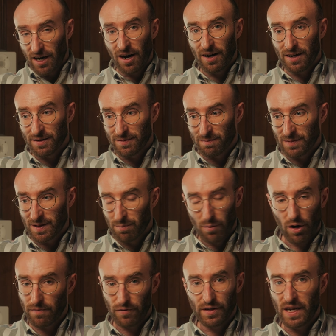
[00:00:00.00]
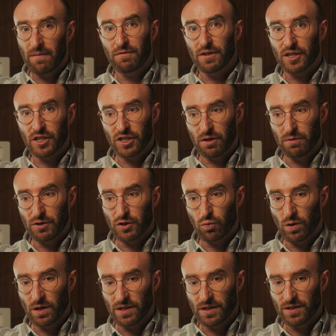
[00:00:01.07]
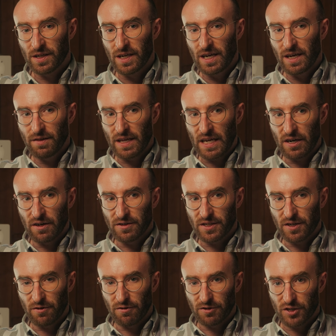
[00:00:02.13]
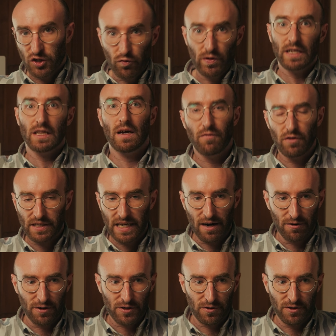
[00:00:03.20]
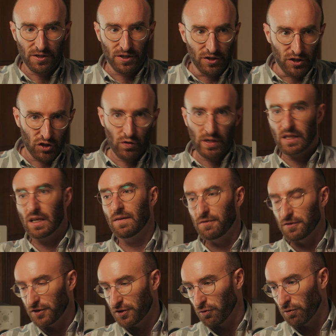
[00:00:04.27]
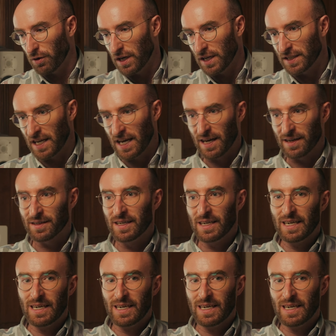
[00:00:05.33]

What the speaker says: on the Marvel Netflix shows was they are street-level characters and street-level stories and,